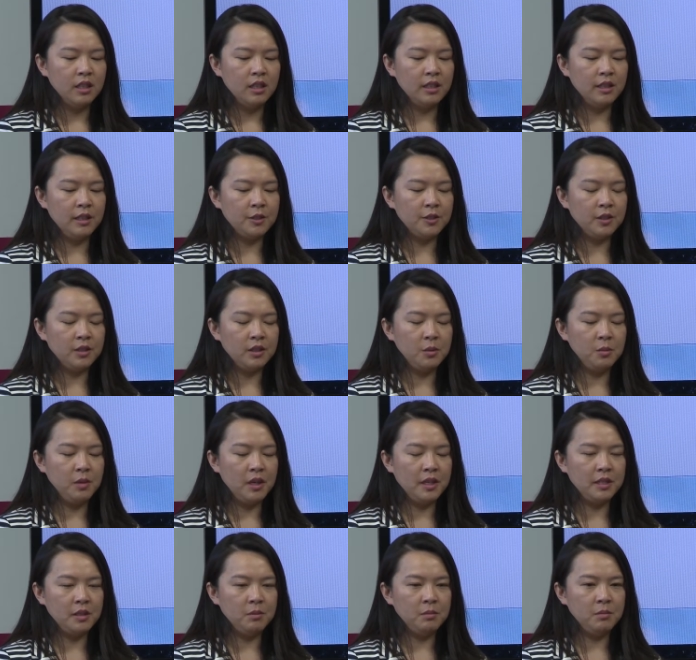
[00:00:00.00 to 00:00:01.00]
there's only
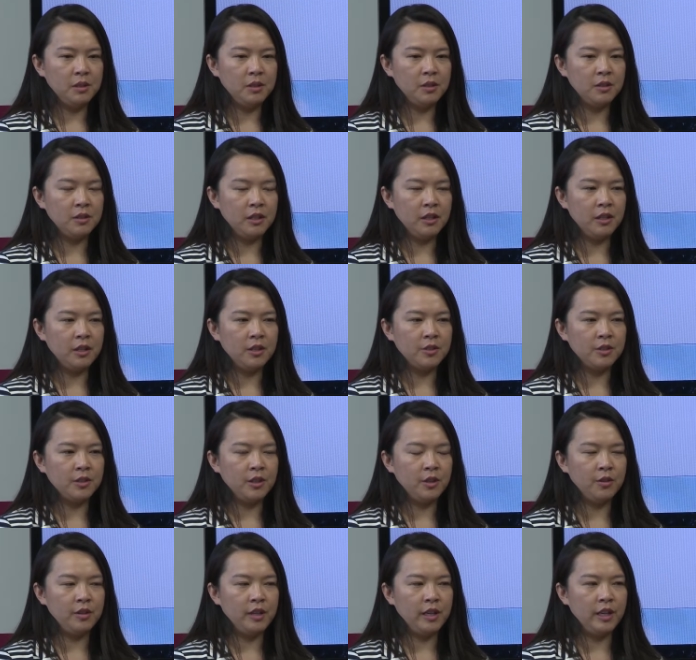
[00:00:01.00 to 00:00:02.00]
one computer,
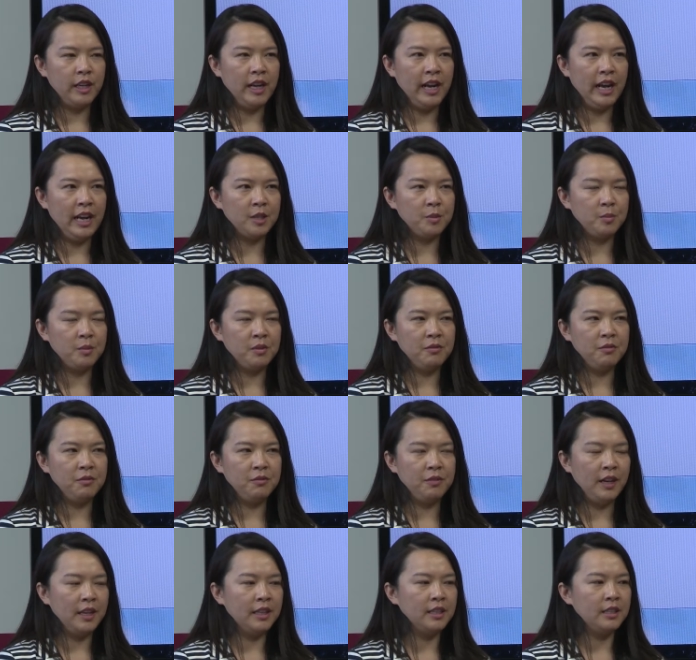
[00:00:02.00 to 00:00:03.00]
so there has been
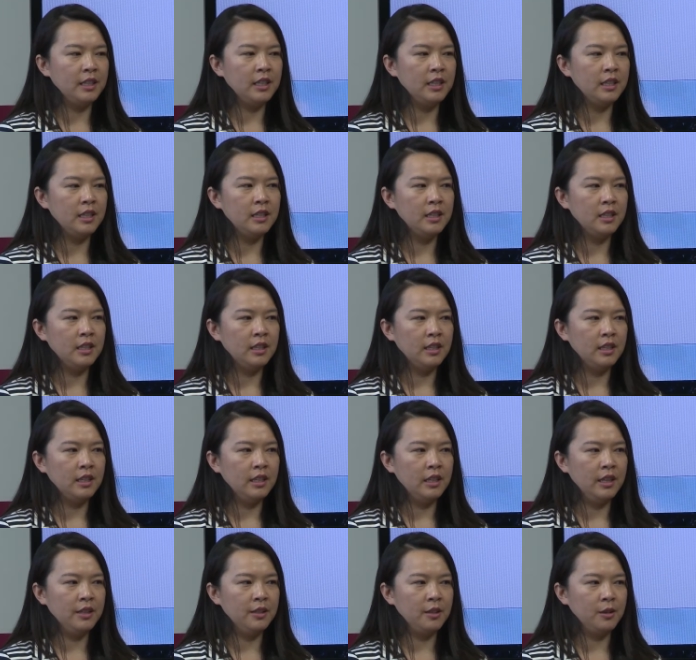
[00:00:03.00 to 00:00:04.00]
fighting
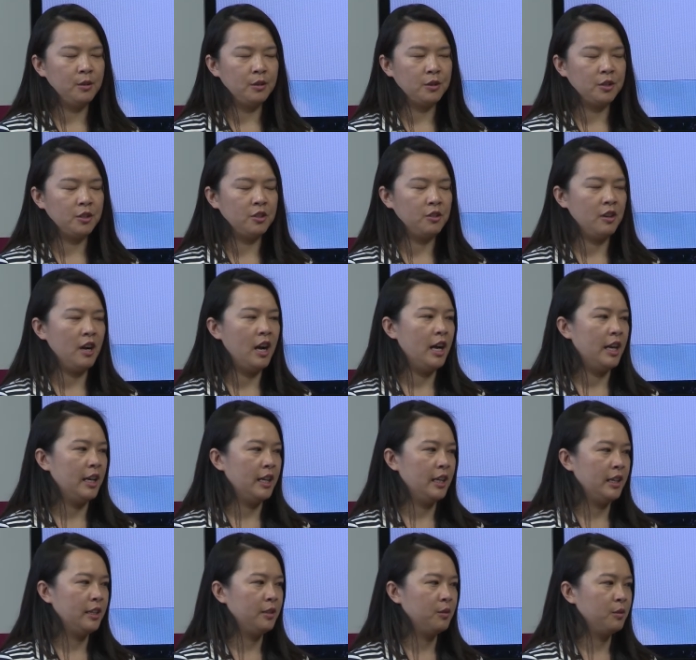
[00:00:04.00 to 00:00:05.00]
and there was
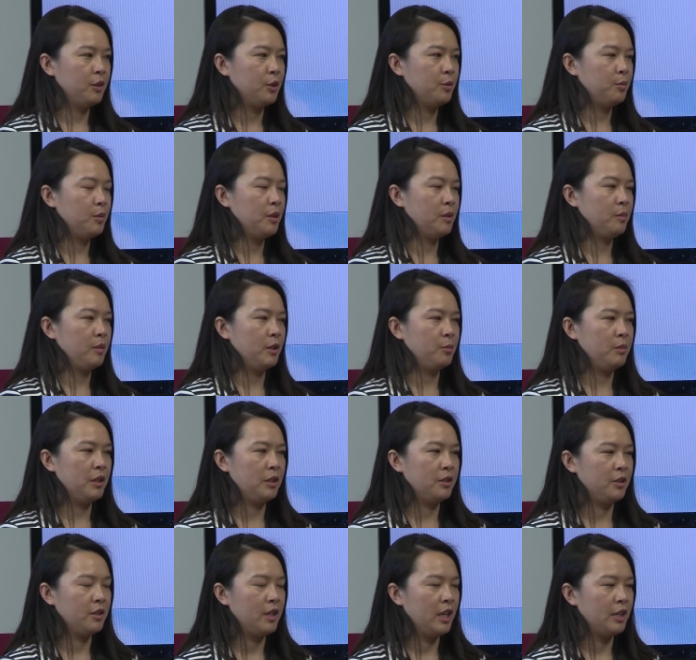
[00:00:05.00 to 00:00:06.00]
crying, which pretty much
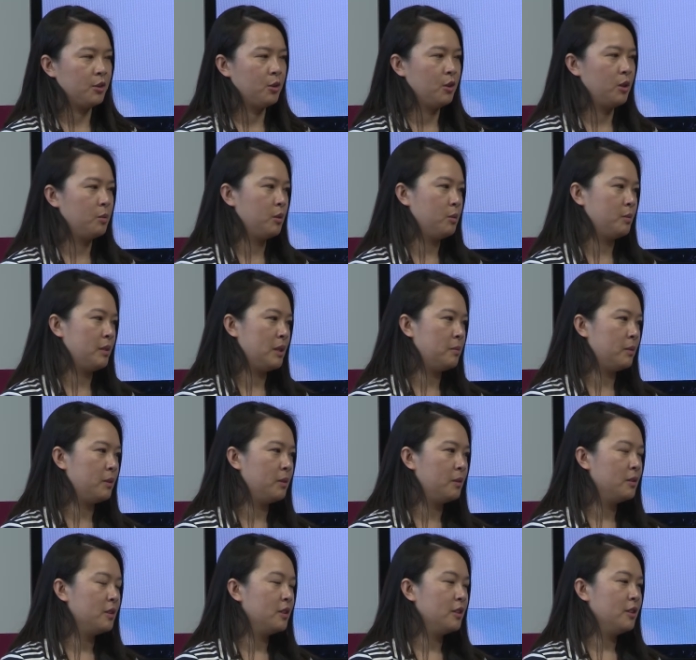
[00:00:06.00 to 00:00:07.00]
makes you guys horrible
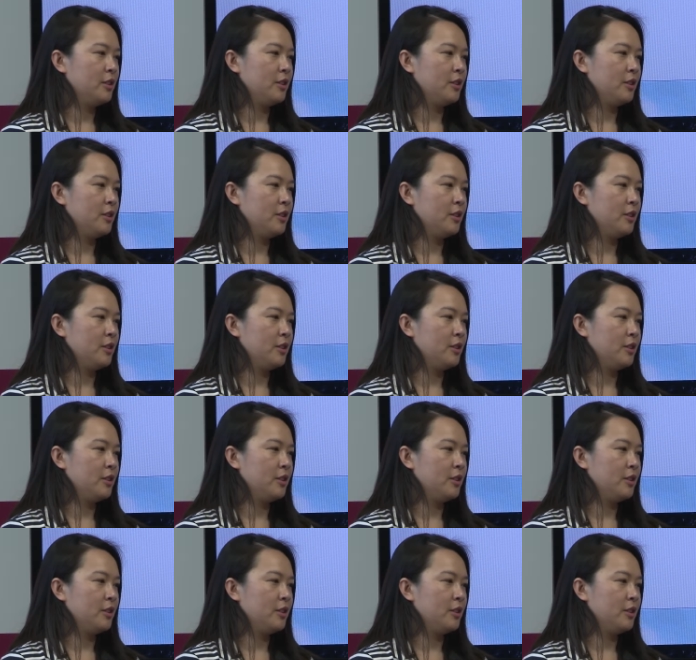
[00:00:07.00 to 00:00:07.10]
people.